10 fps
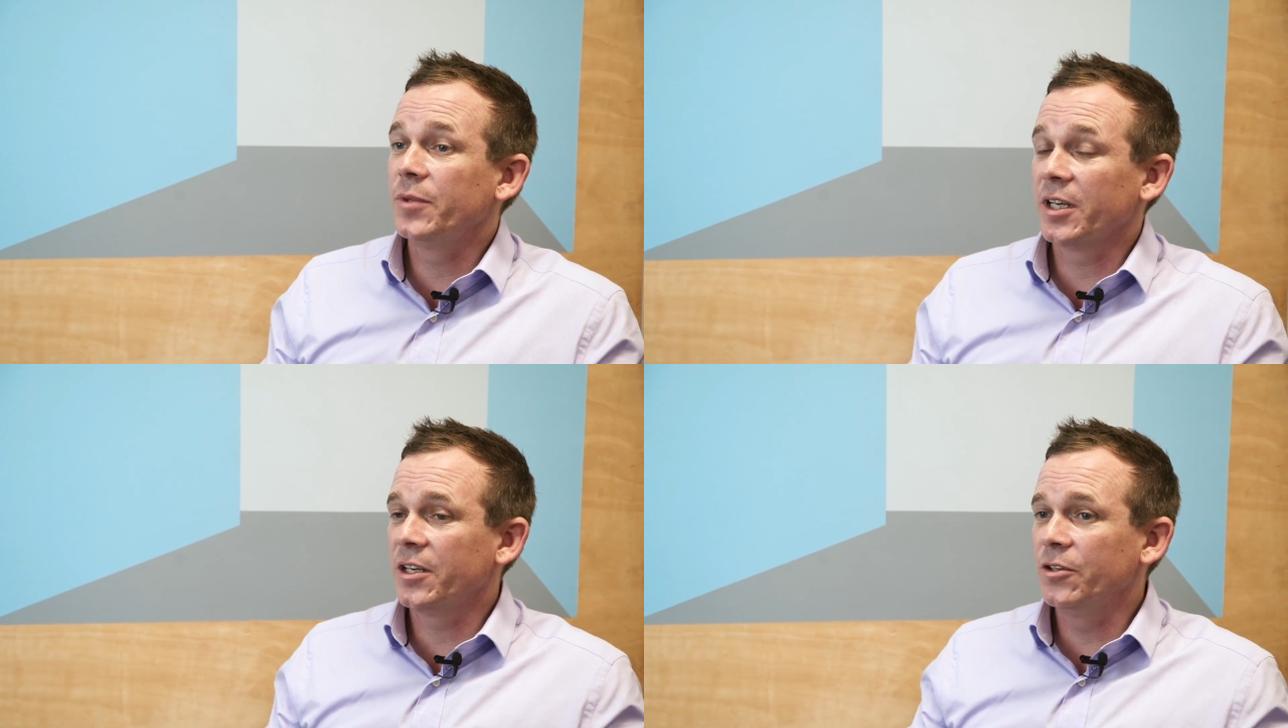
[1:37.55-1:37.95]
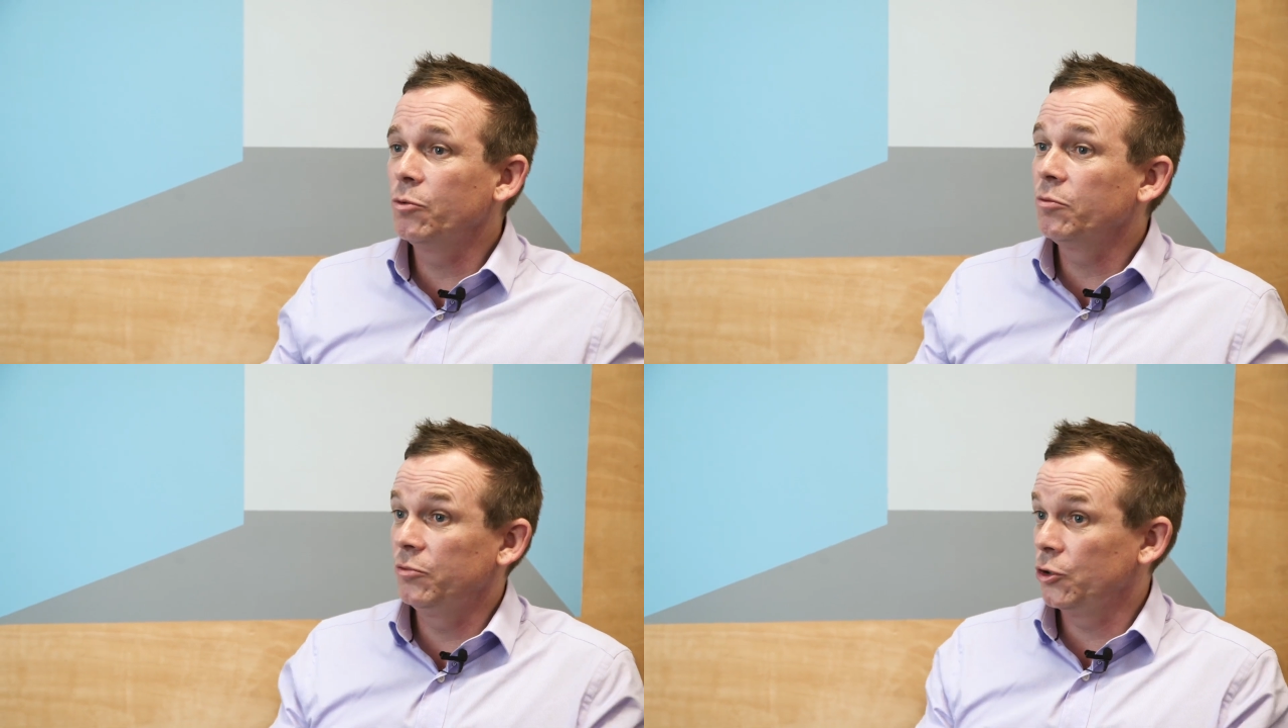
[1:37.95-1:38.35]
that can
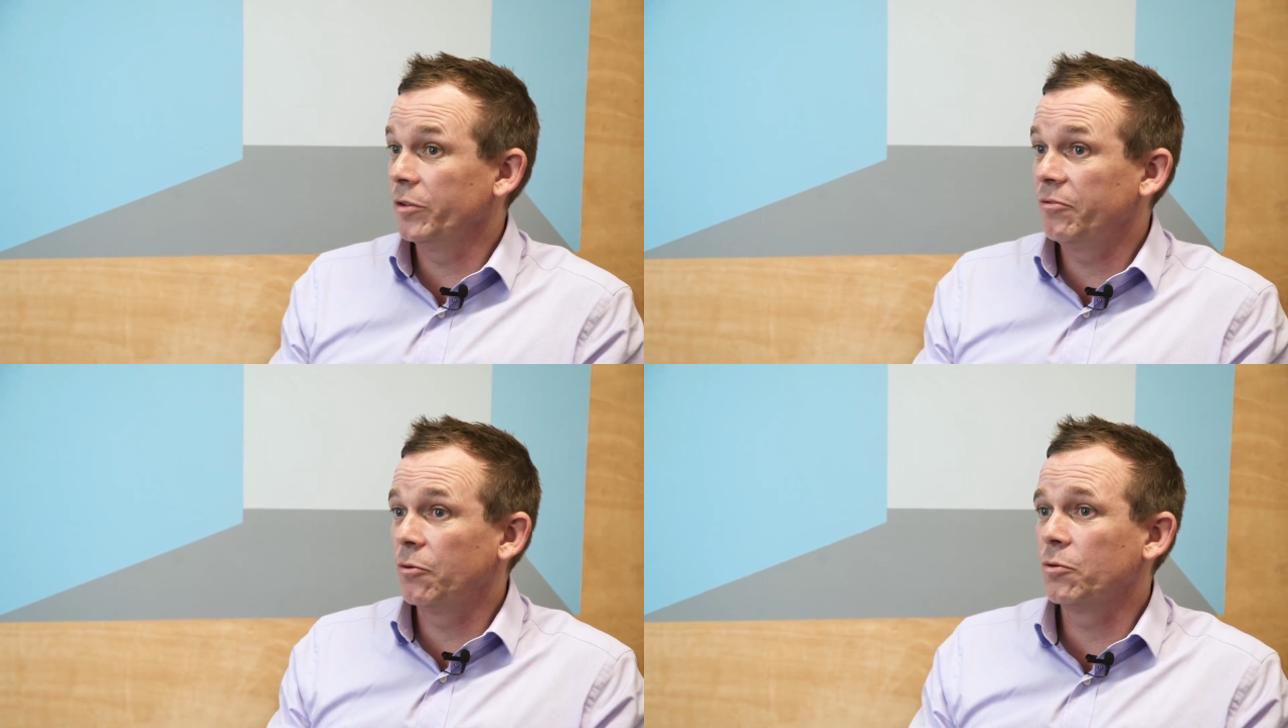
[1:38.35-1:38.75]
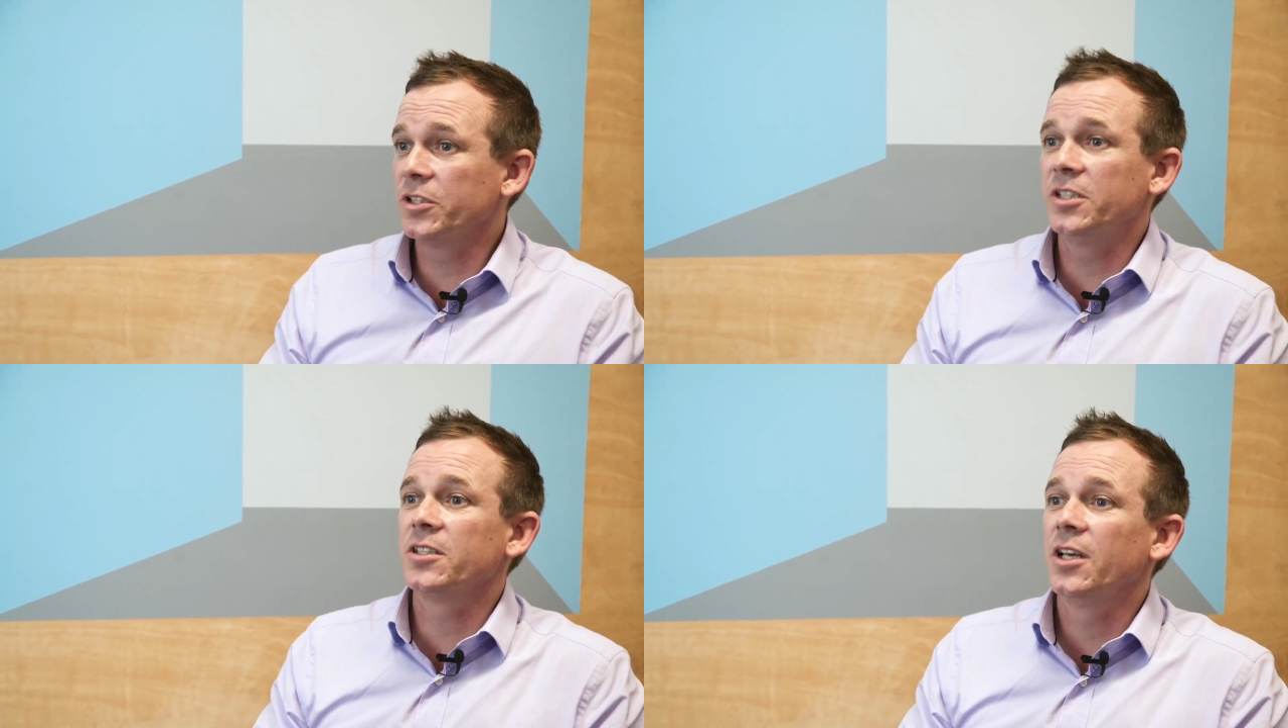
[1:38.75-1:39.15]
all join
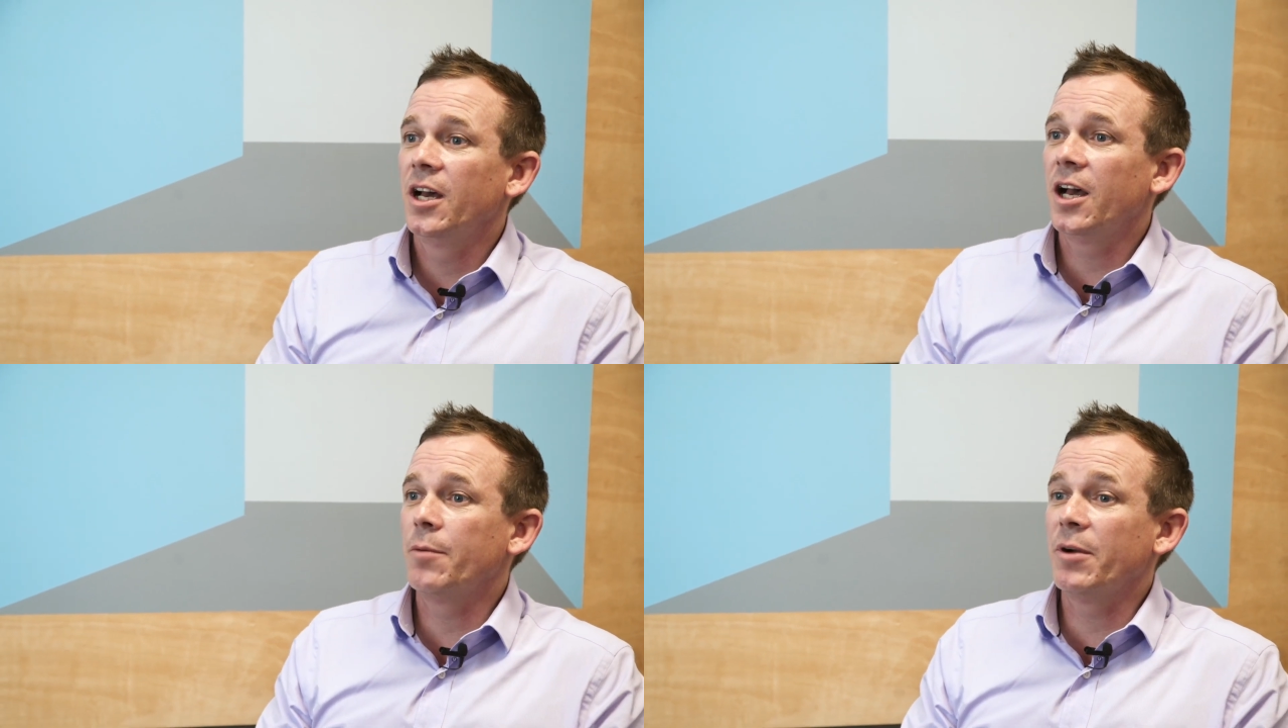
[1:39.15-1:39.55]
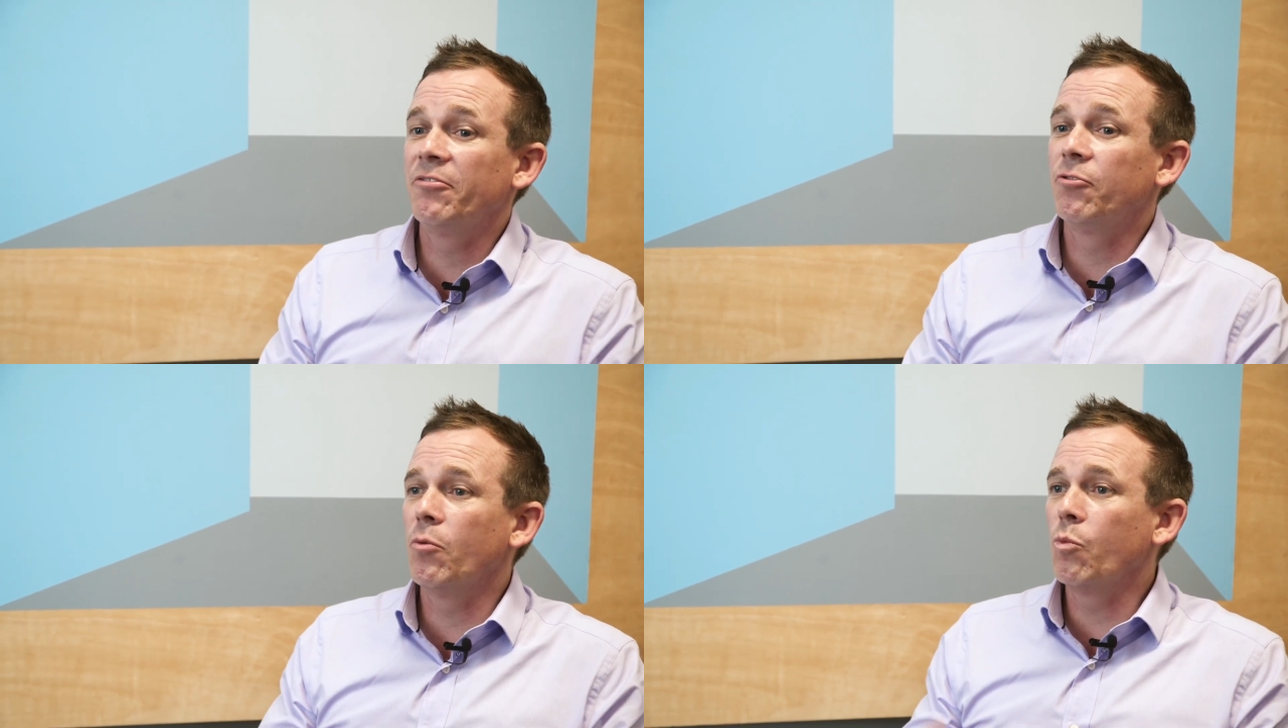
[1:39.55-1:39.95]
forces
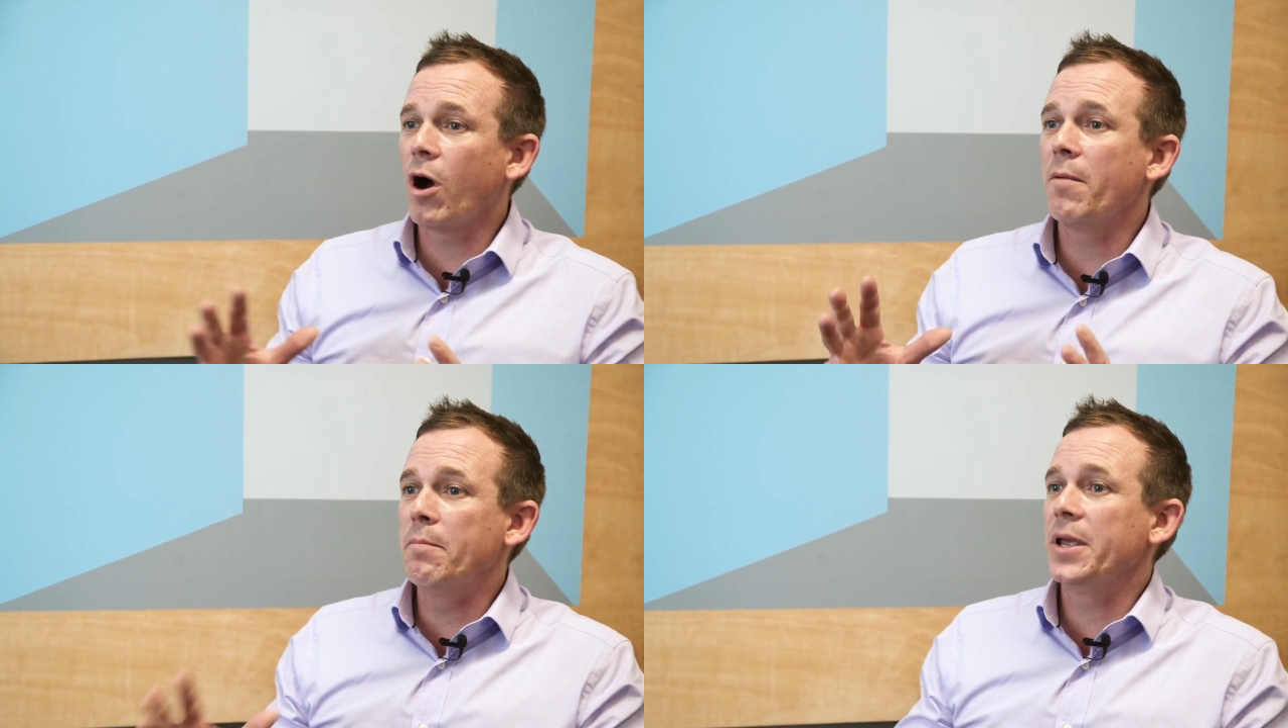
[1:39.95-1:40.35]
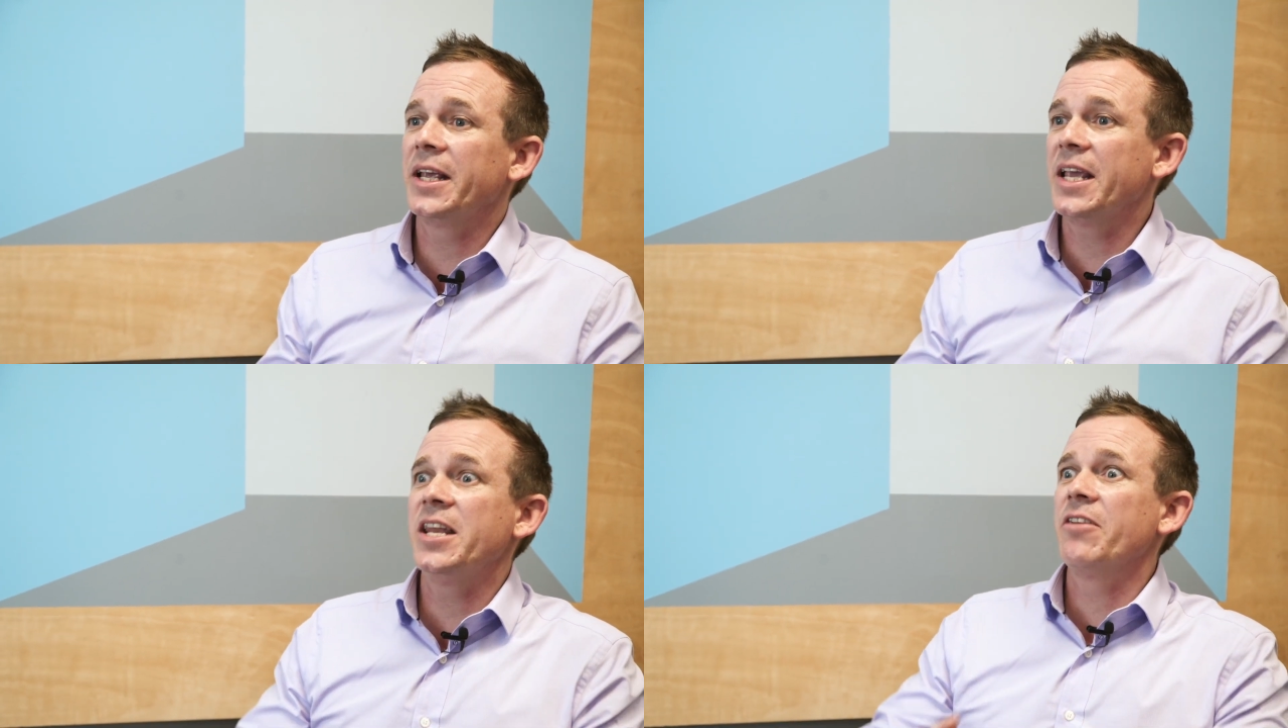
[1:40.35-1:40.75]
and form one
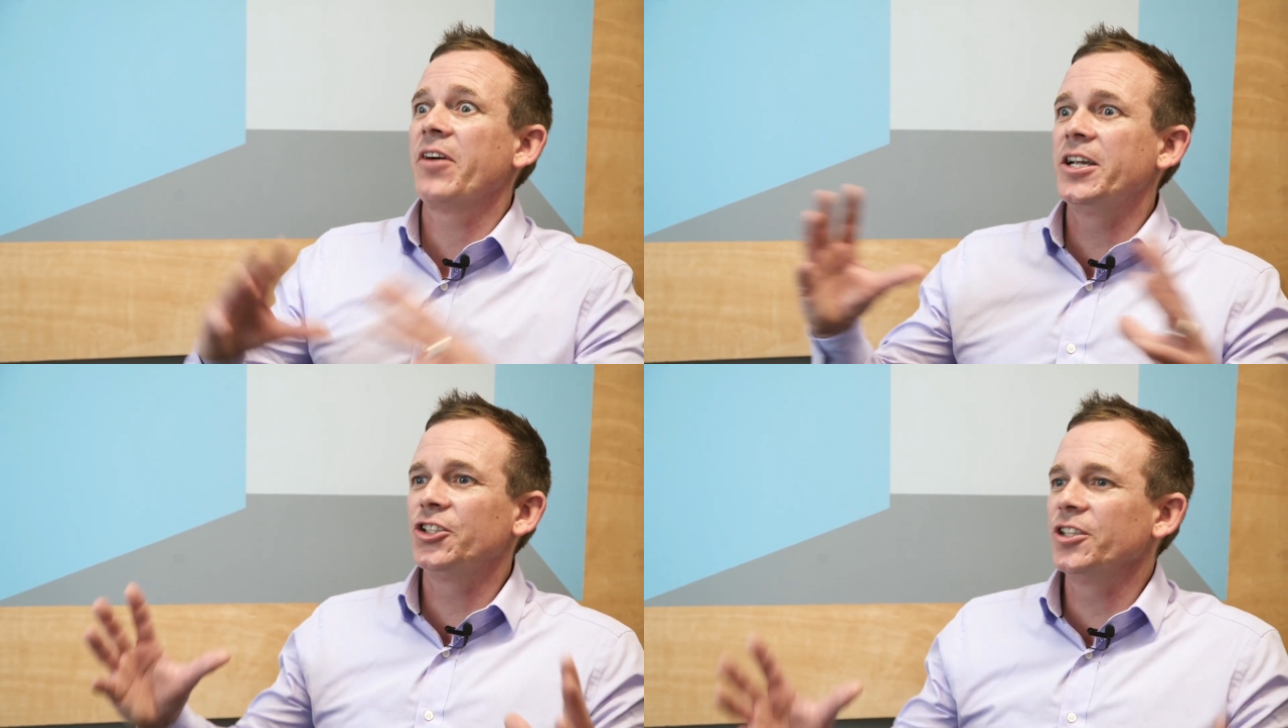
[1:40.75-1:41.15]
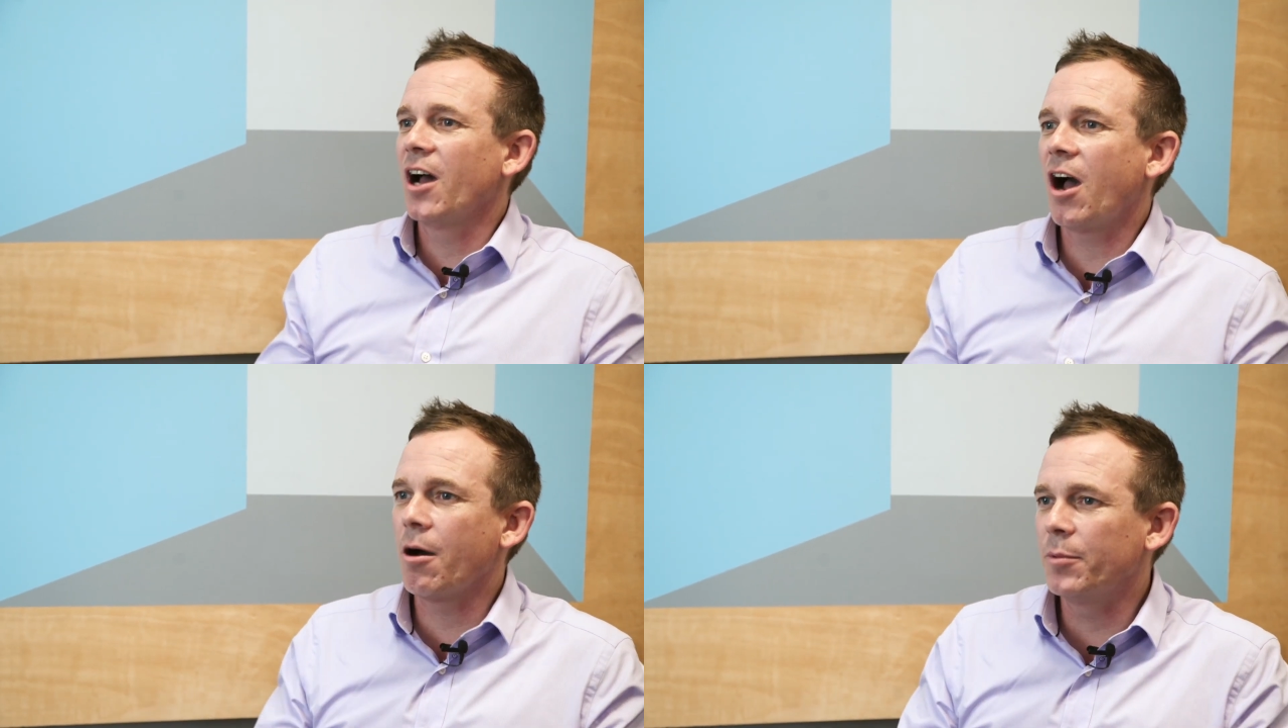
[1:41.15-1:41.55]
big
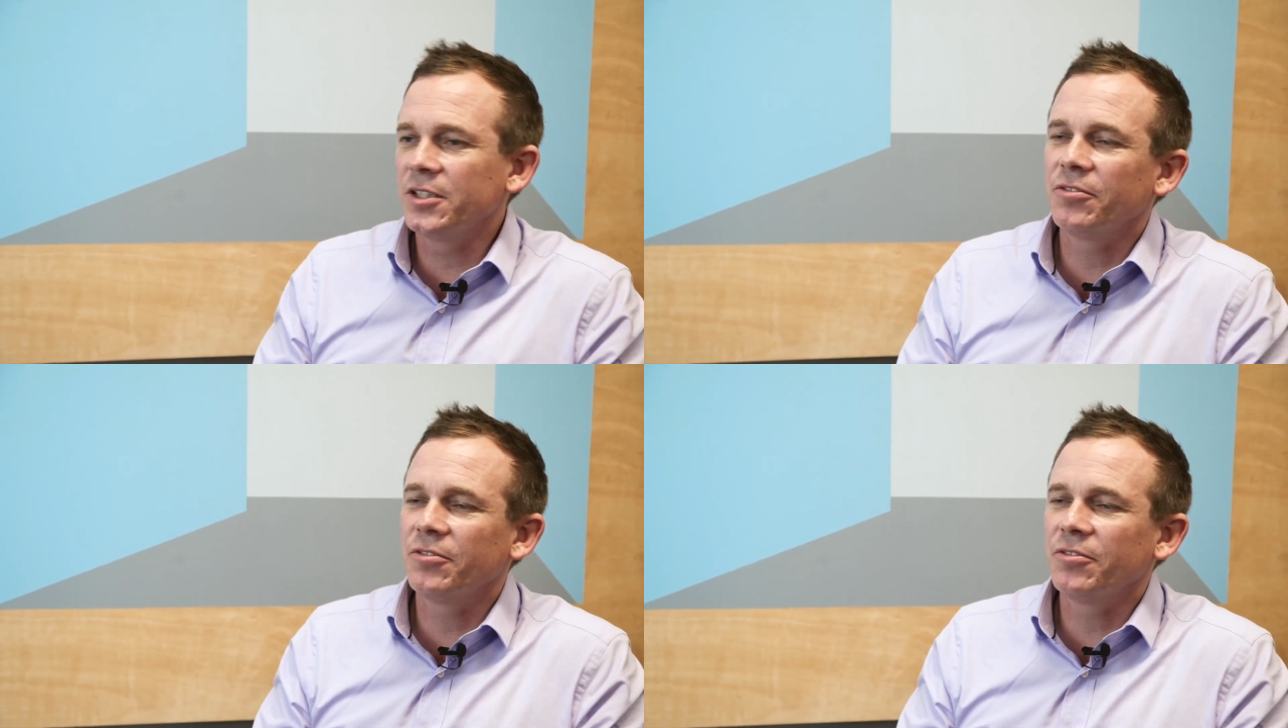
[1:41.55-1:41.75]
innovation hub.